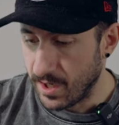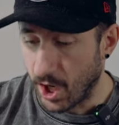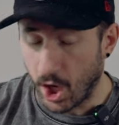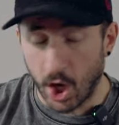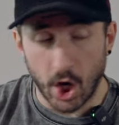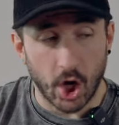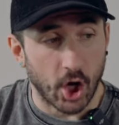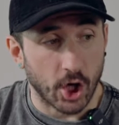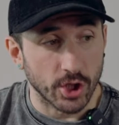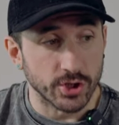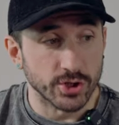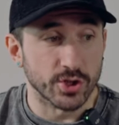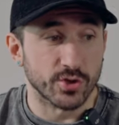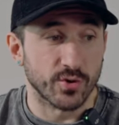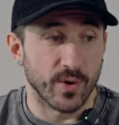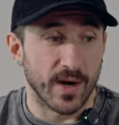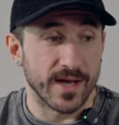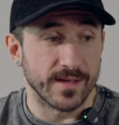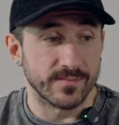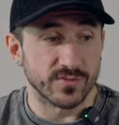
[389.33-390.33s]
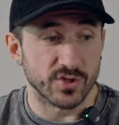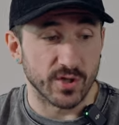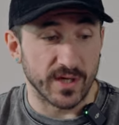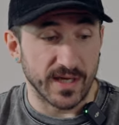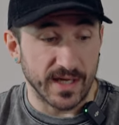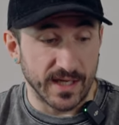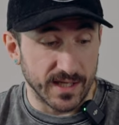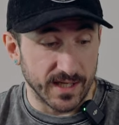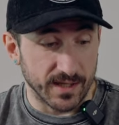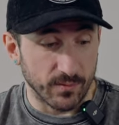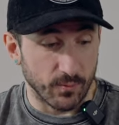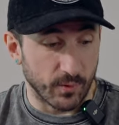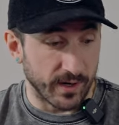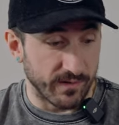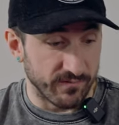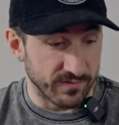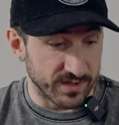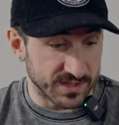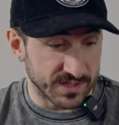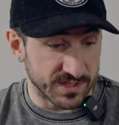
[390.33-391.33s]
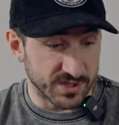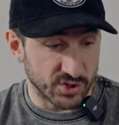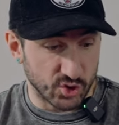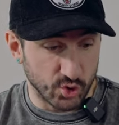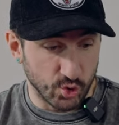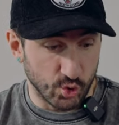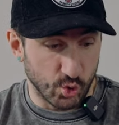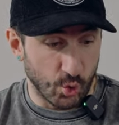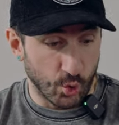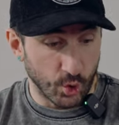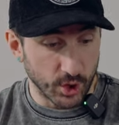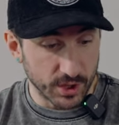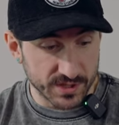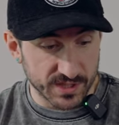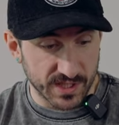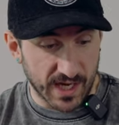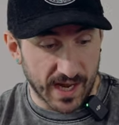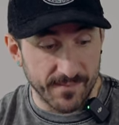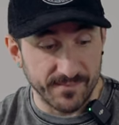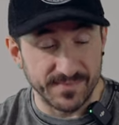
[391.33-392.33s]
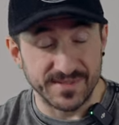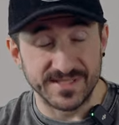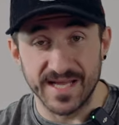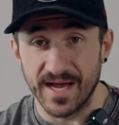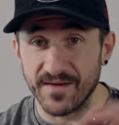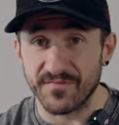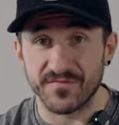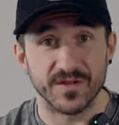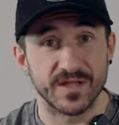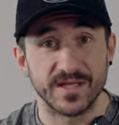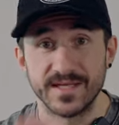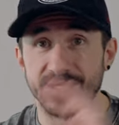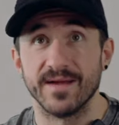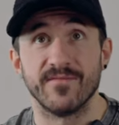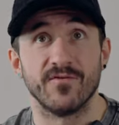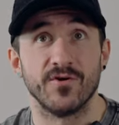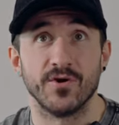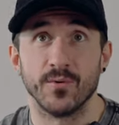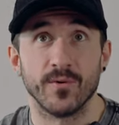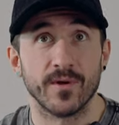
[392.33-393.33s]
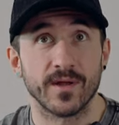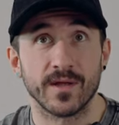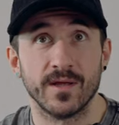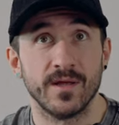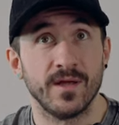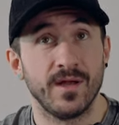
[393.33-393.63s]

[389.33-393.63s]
100 grams or eating whatever this is, two quarts, I'm definitely never doing.